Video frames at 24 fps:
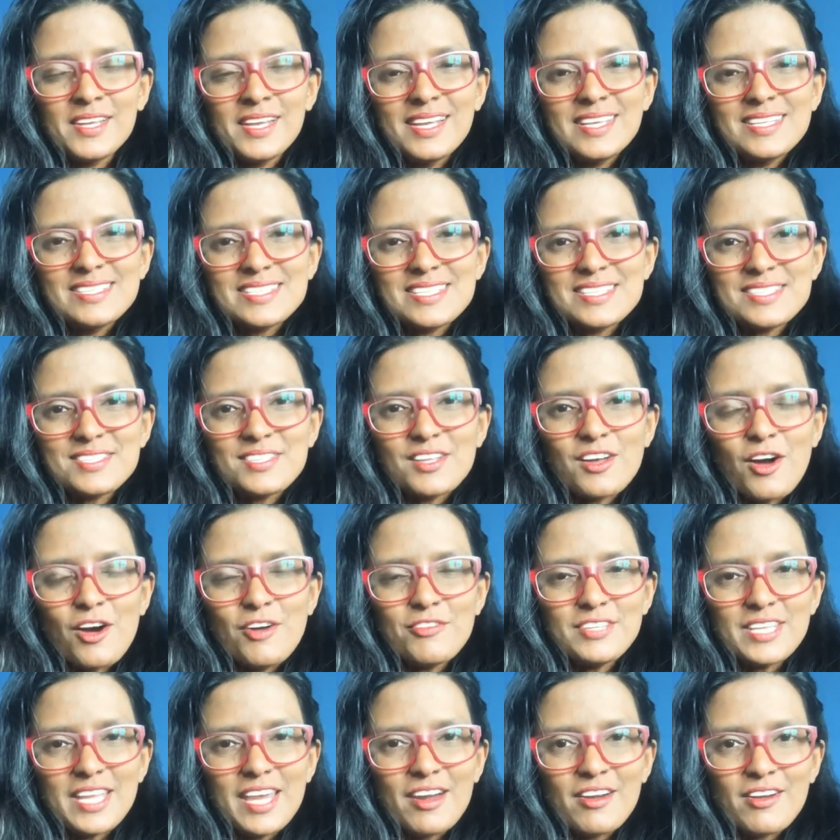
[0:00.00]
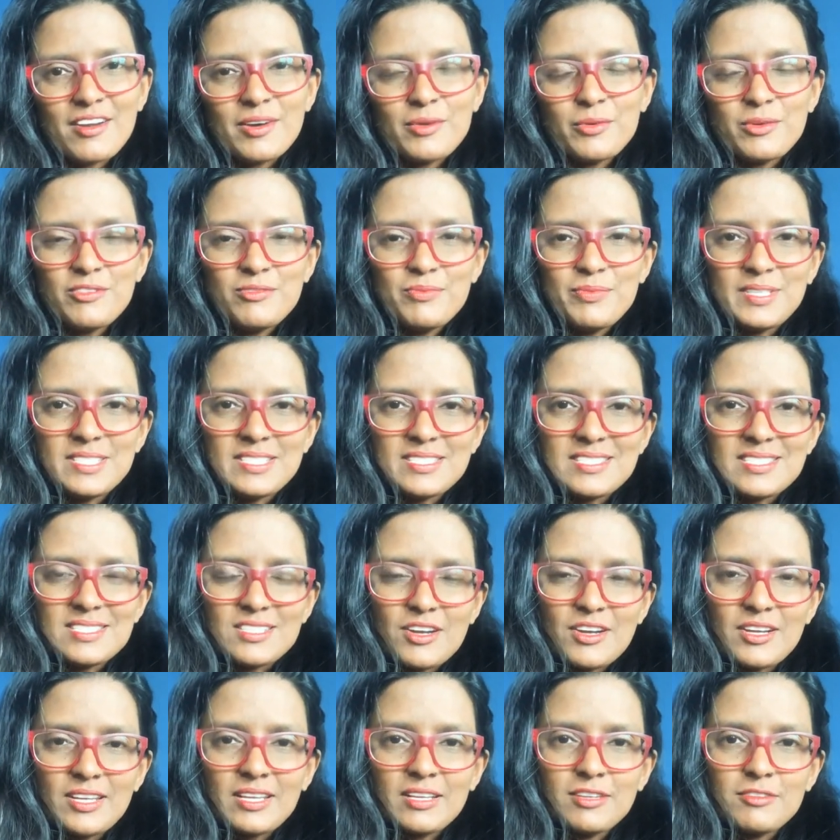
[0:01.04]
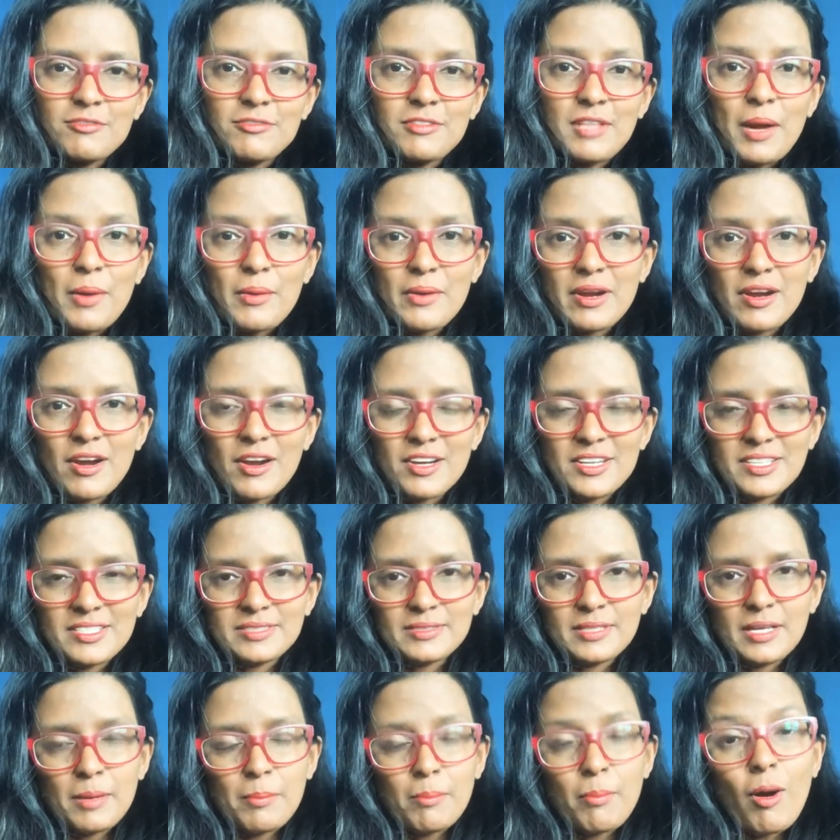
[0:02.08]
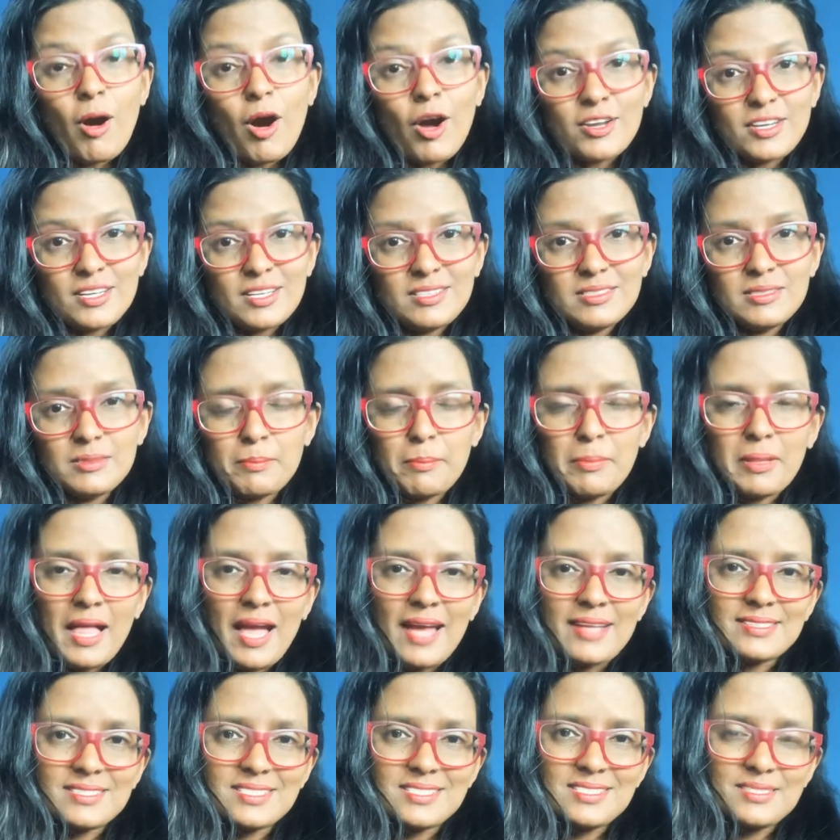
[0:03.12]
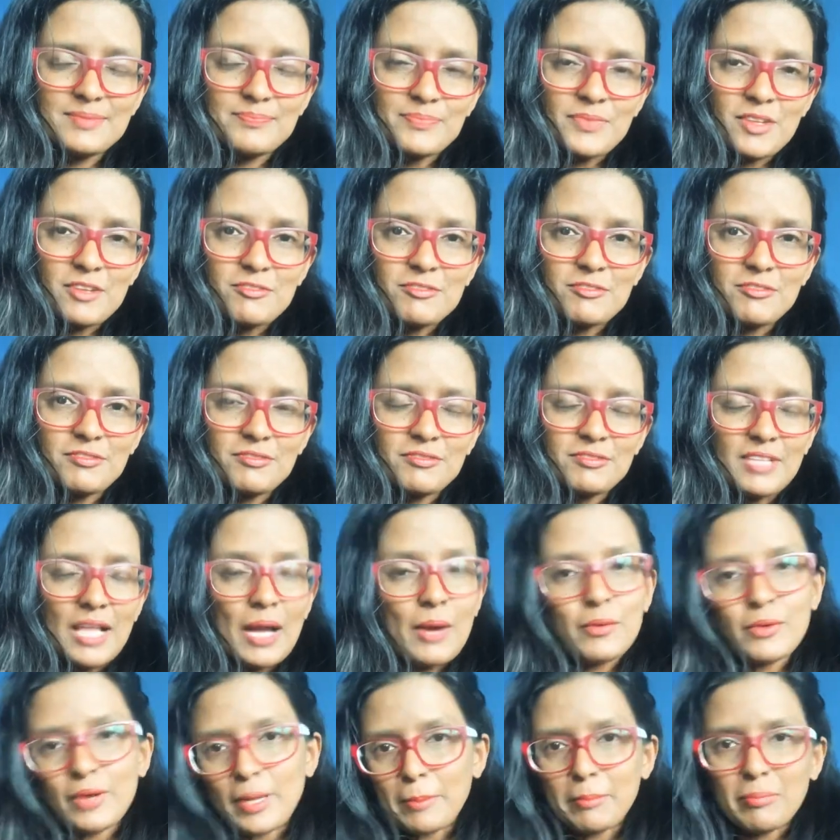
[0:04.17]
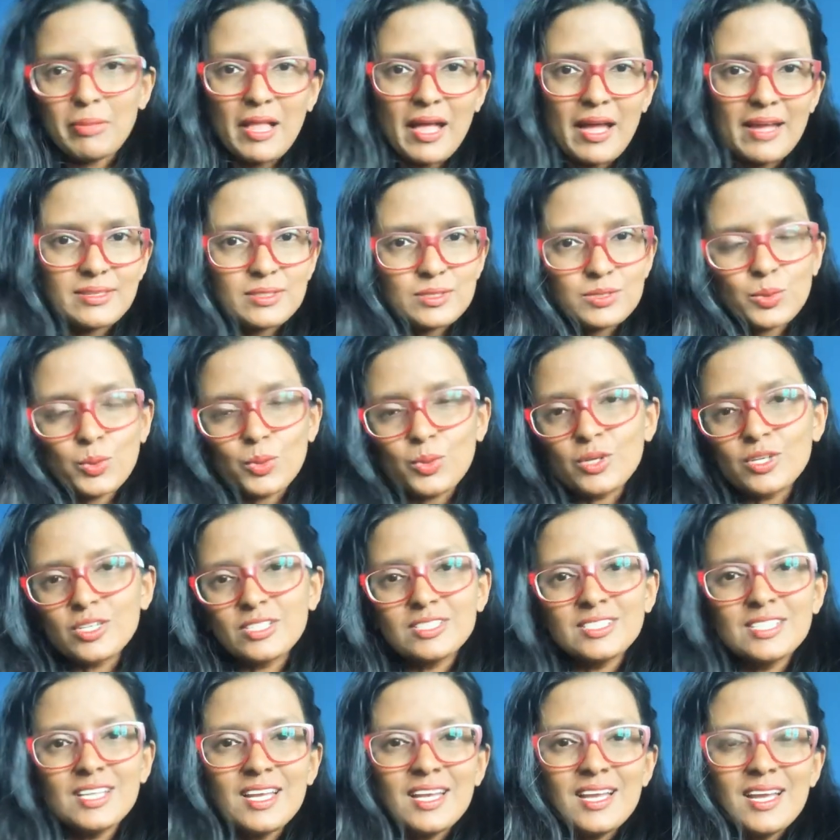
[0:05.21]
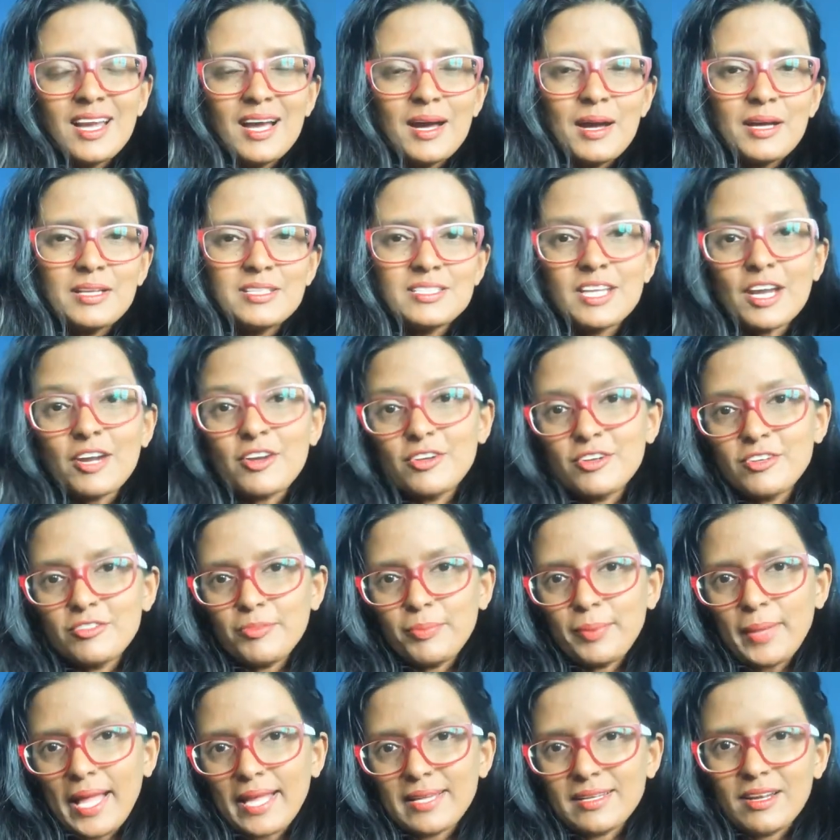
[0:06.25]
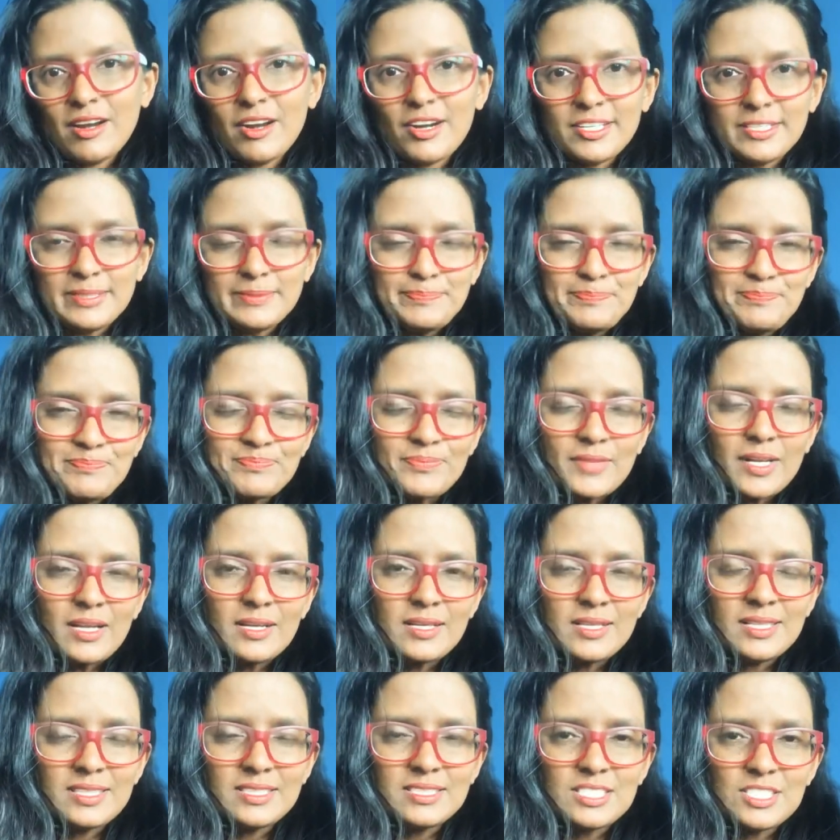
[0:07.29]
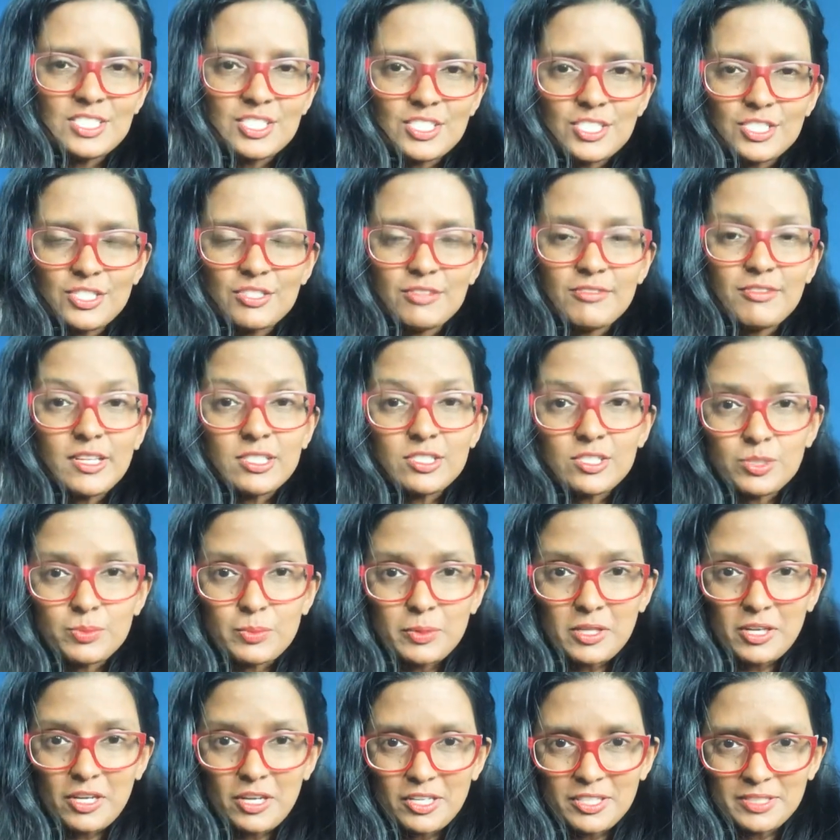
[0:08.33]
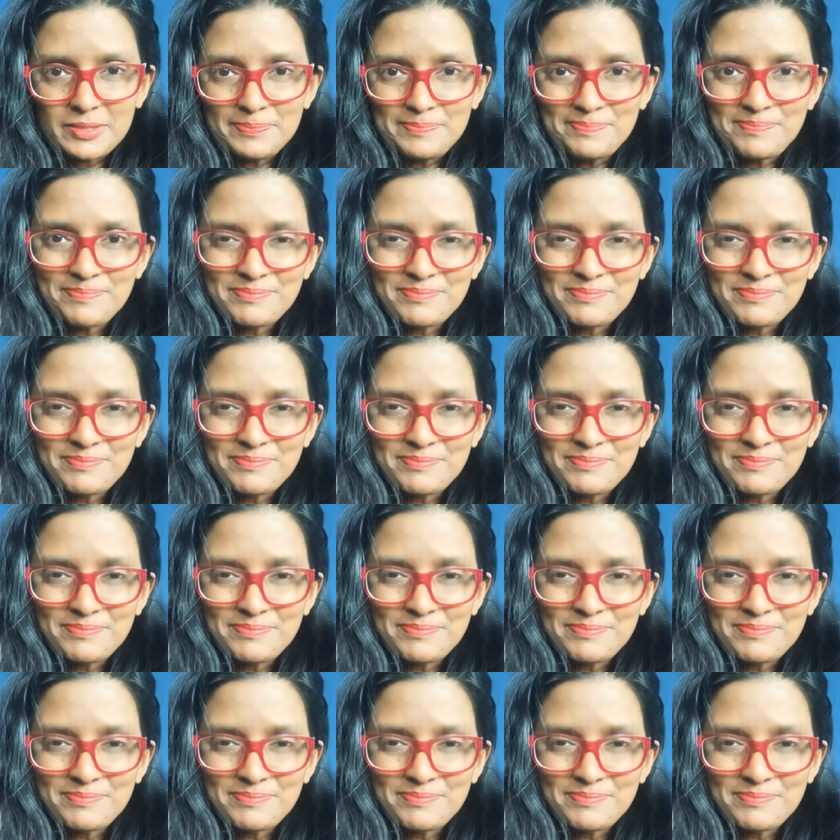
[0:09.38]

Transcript: Since the COVID era, we've been starting a flower garden, a potted plant, flowering plant or decorative plant garden, in addition to the vegetable garden.